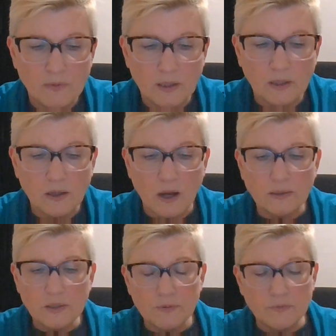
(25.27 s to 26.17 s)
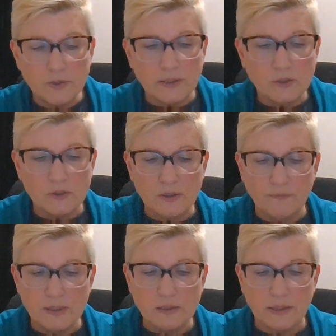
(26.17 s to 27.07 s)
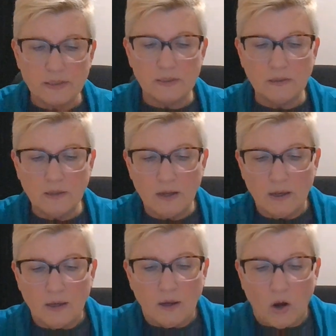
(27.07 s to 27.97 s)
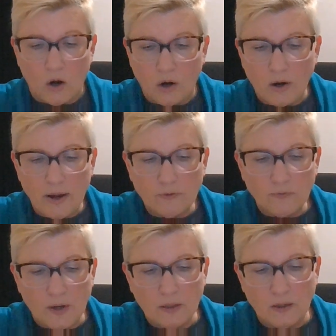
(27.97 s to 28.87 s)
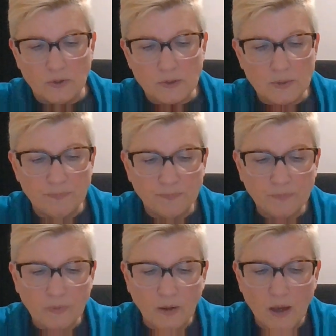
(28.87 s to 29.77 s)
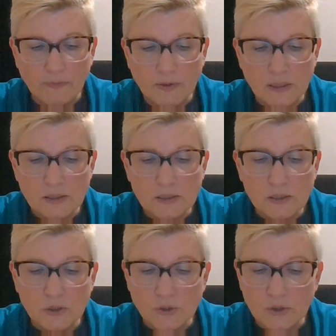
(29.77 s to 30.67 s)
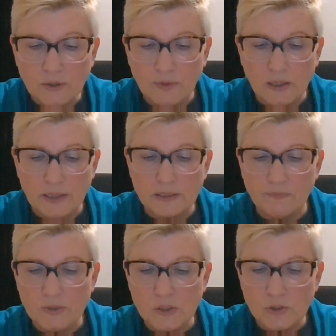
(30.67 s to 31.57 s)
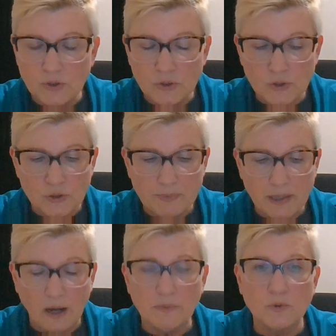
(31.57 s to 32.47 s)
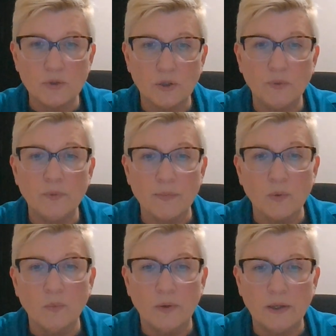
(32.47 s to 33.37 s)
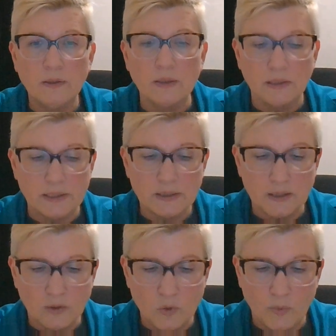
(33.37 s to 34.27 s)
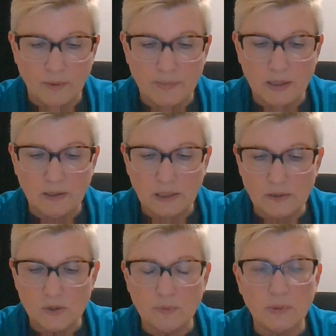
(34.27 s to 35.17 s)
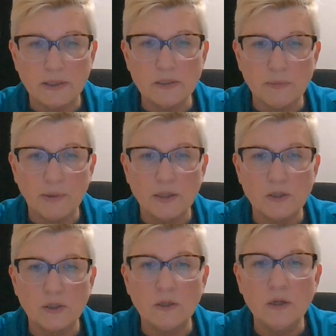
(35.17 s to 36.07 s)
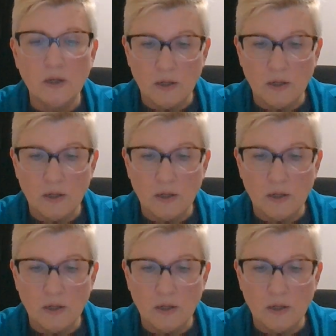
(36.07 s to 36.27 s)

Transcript: The cognitive objections of this lesson are as follows. At the conclusion of the lesson, the student should be able to, number one, list the equipment needed to place a patient